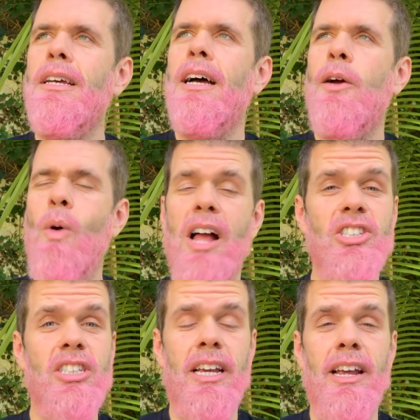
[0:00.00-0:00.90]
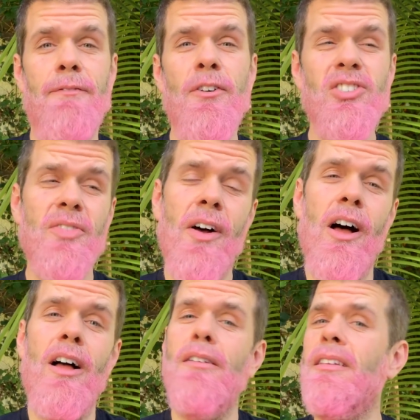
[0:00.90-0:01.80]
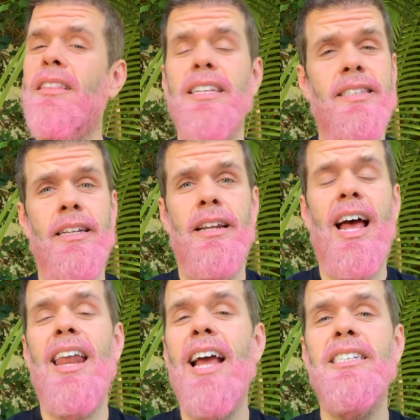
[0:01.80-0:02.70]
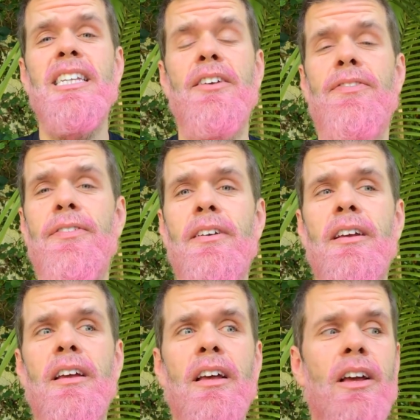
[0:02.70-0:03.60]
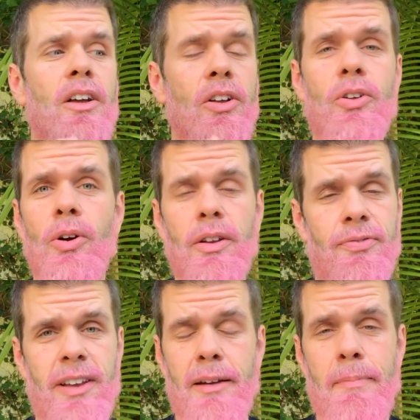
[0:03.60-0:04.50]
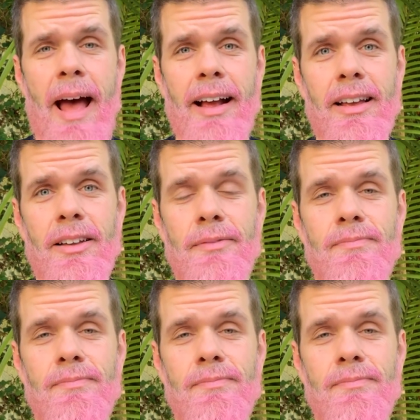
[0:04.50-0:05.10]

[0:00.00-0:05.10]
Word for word: I watched it, and first of all, listen, I like to give good feedback